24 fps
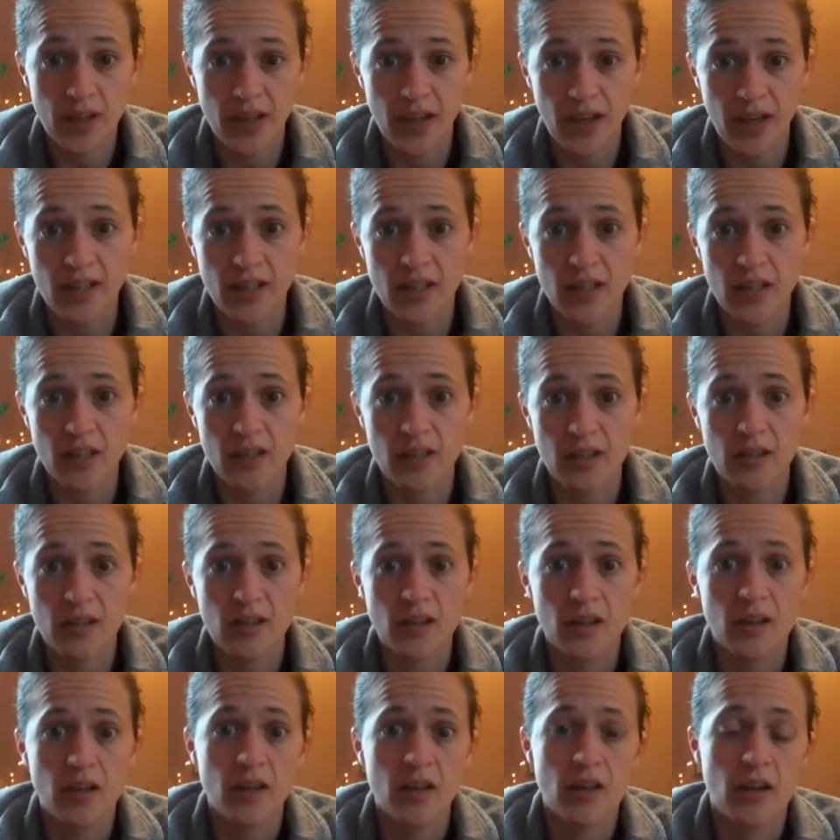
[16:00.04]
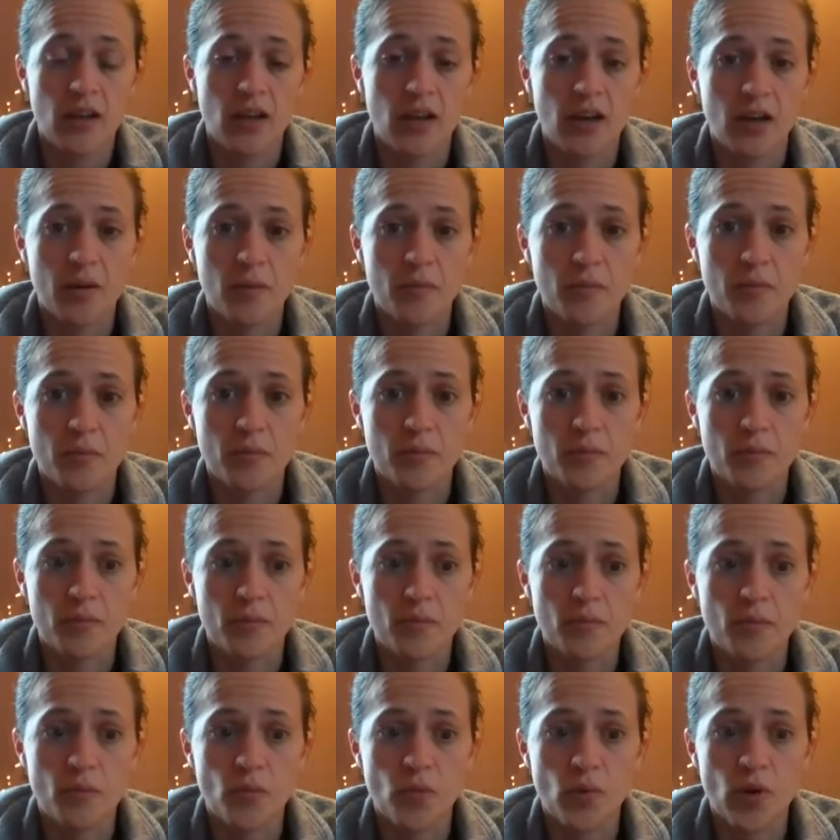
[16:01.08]
like I did,
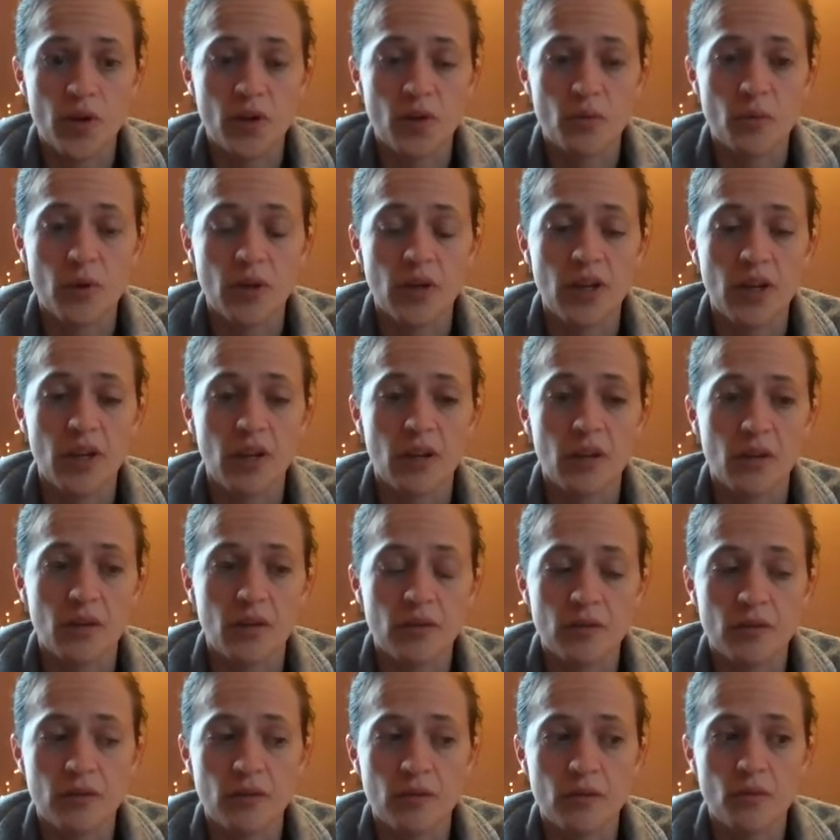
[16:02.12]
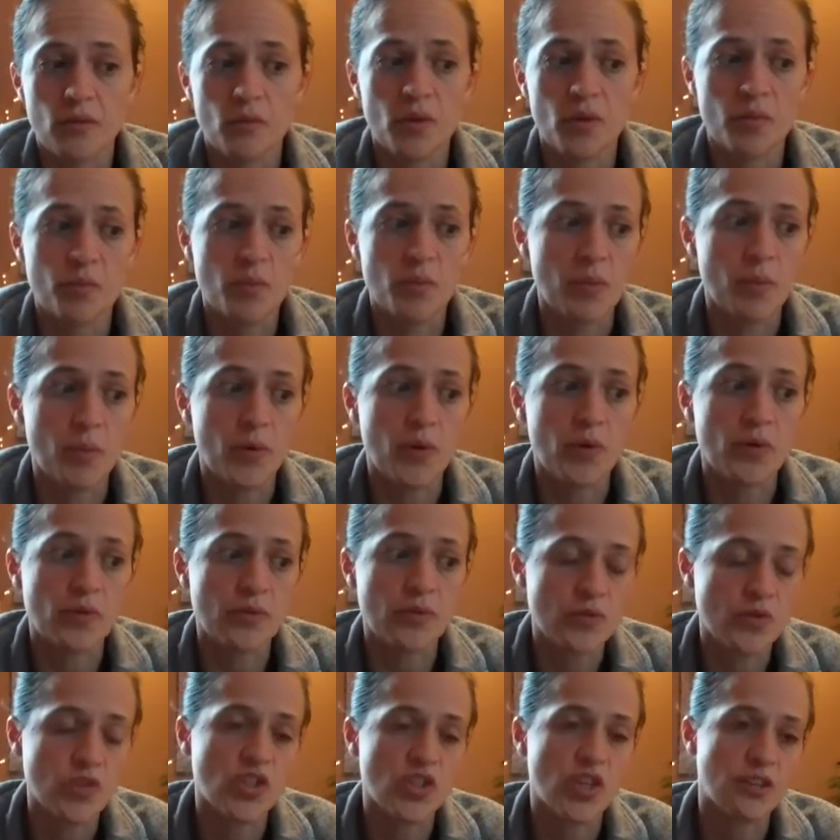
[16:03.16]
where you're working with
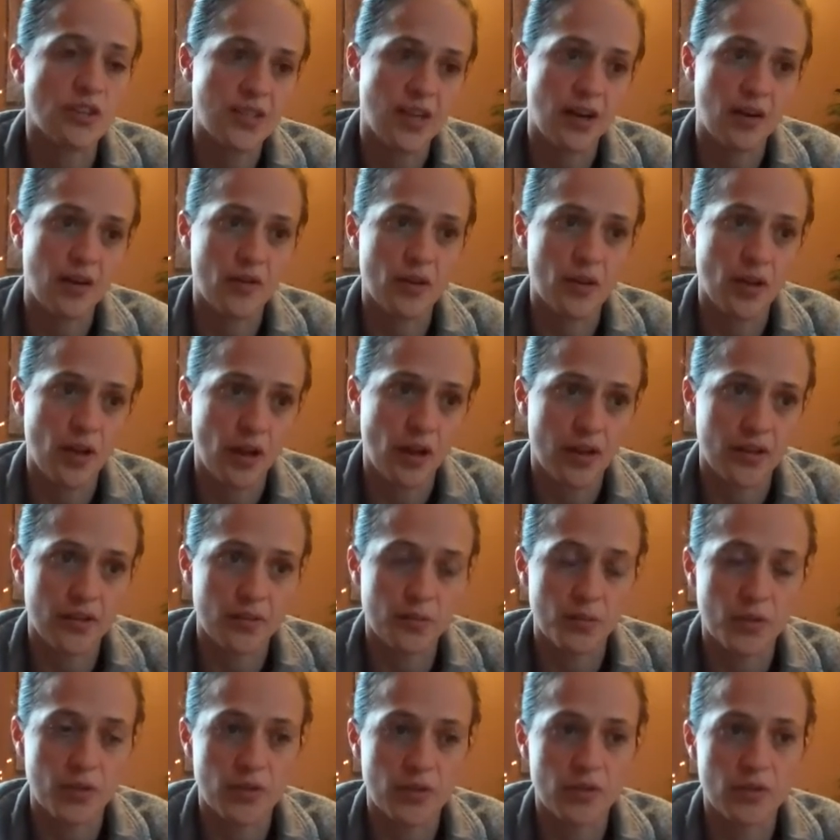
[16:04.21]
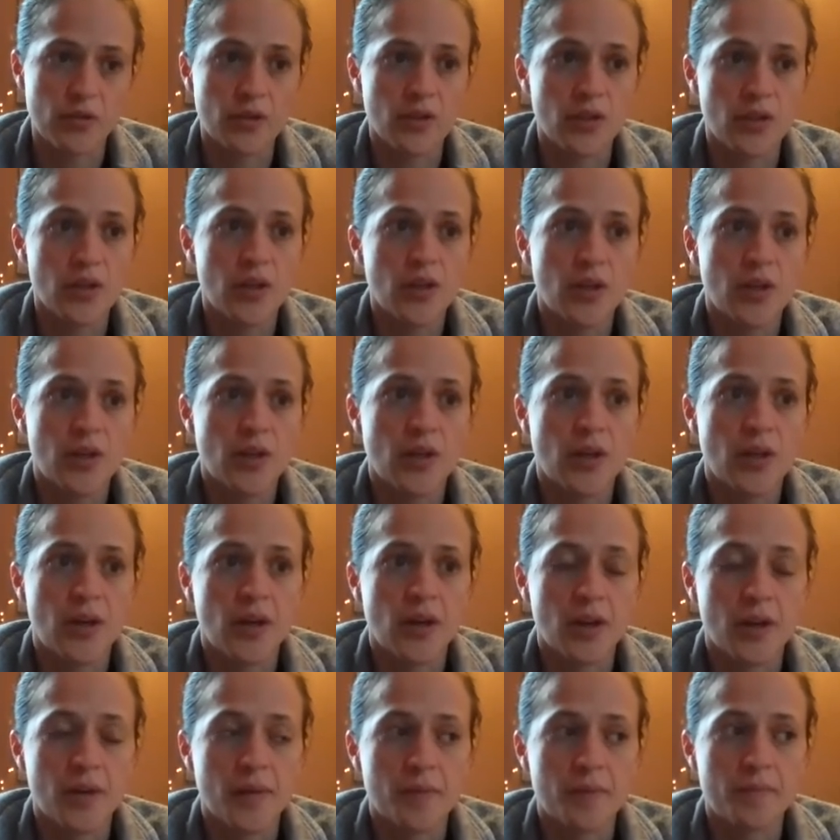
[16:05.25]
people just out of the hospital.
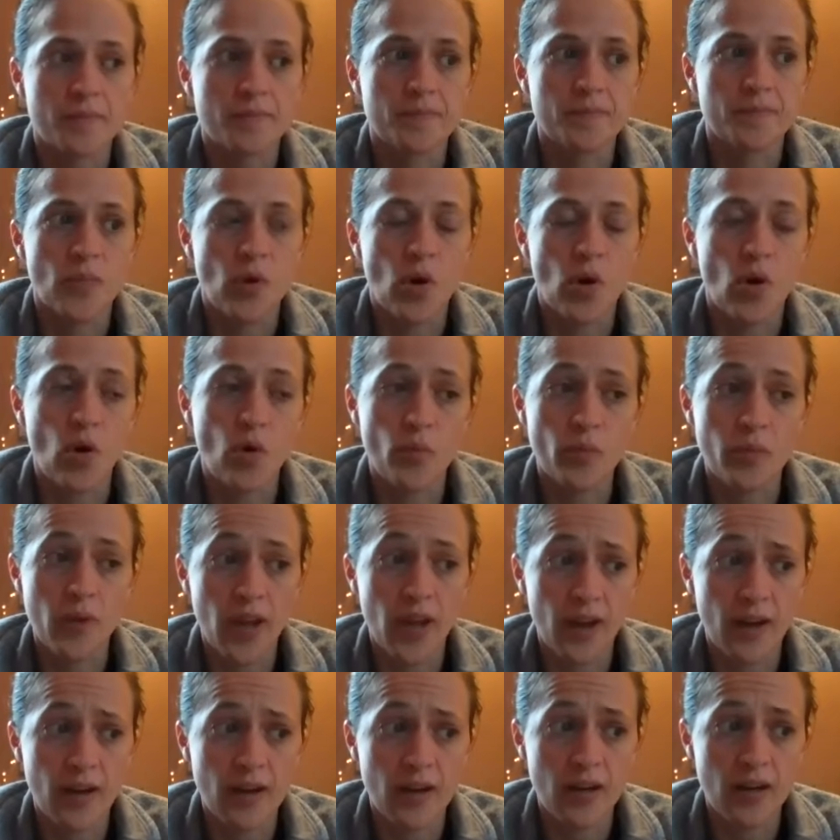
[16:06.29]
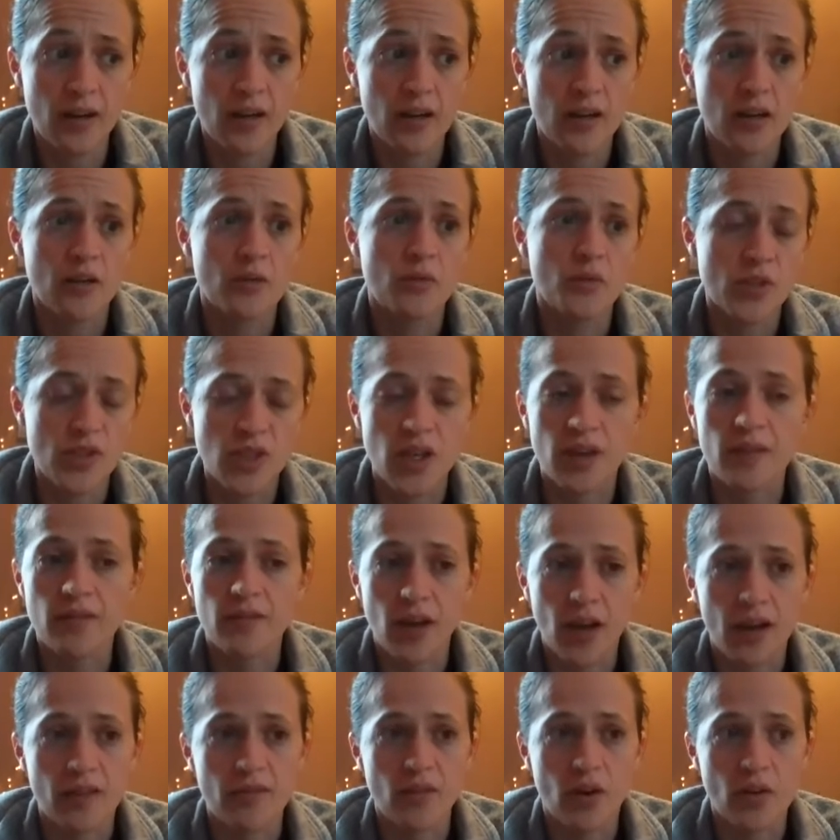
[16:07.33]
Home care, which
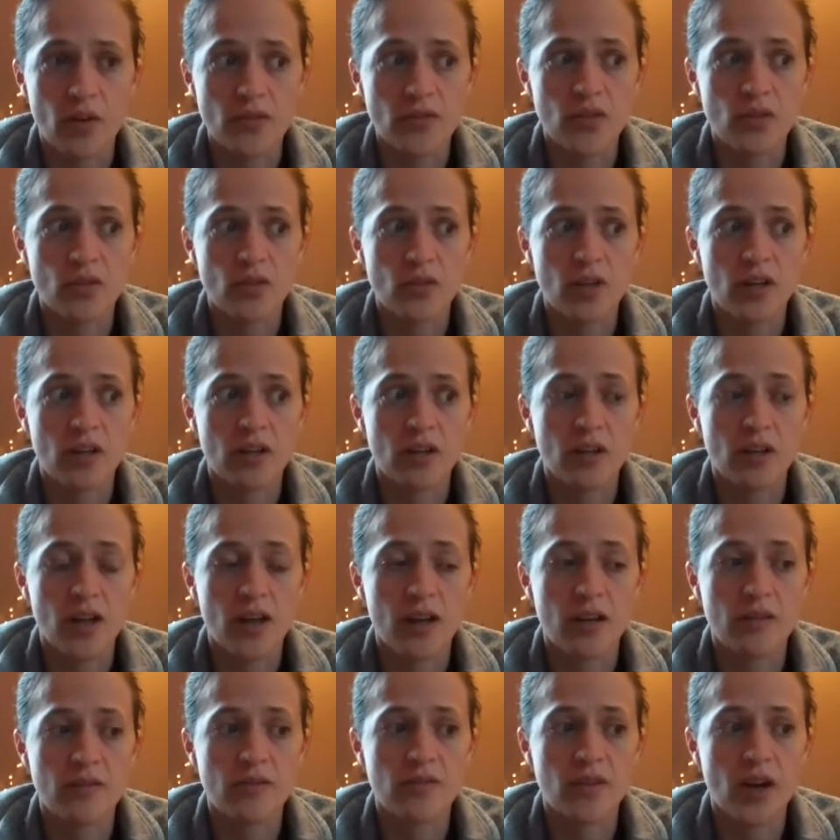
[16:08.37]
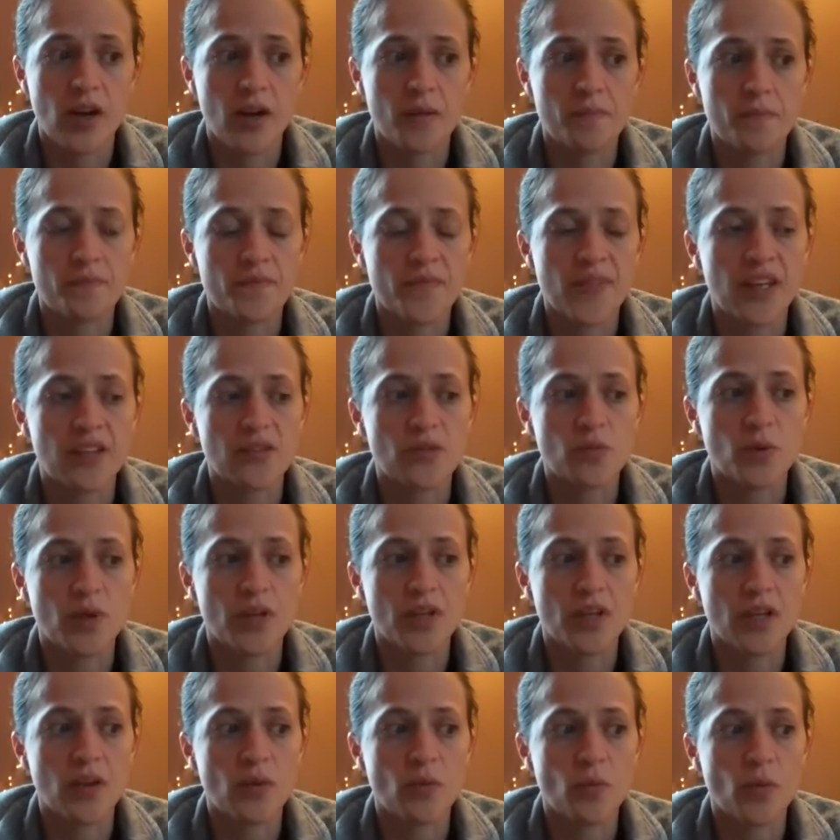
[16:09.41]
I've also done a lot of. That's
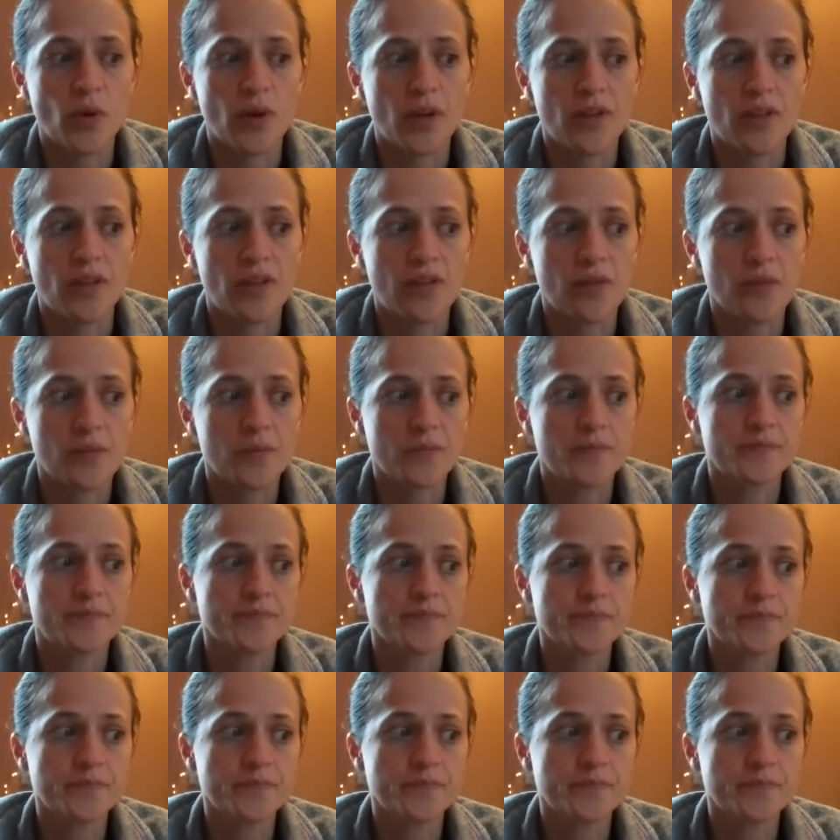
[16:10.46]
working with